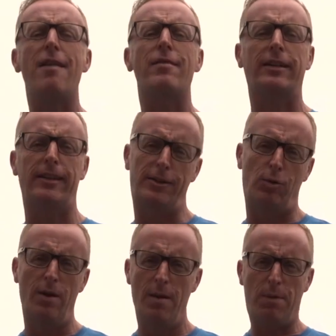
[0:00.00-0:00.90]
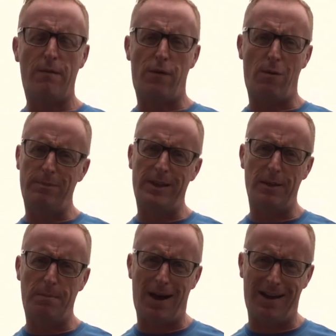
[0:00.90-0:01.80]
Eric Liddell performed in
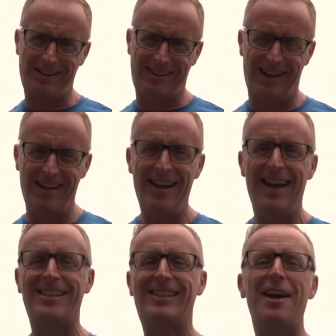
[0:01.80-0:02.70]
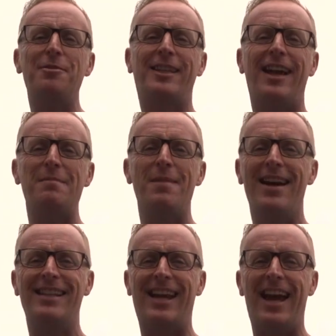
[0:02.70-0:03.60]
the past. It's now time
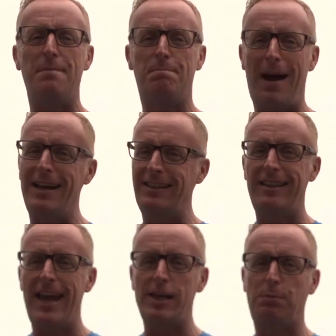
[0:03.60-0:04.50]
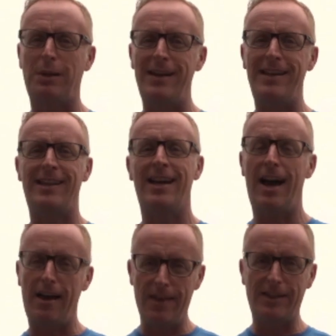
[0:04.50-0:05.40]
to head back to the esplanade
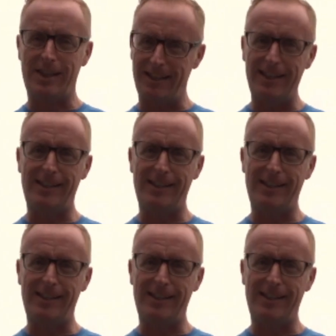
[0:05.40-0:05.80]
and the city